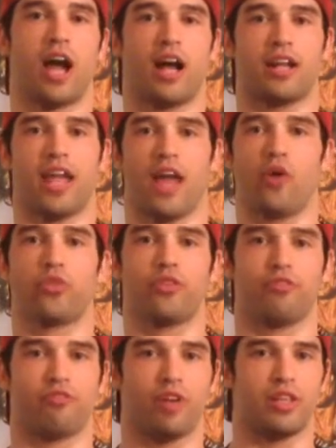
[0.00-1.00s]
on a health
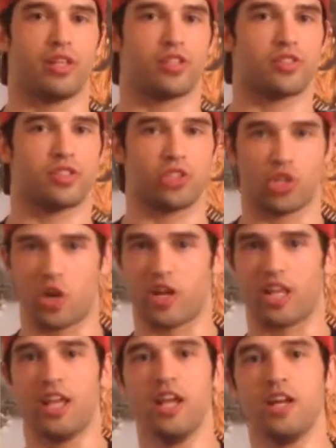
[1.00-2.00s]
and fitness
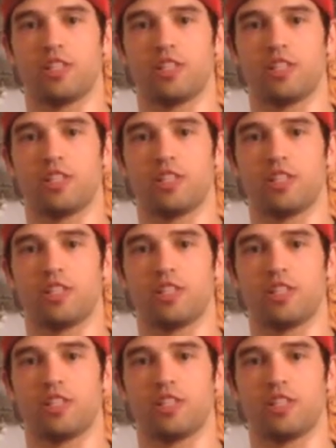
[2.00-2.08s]
journey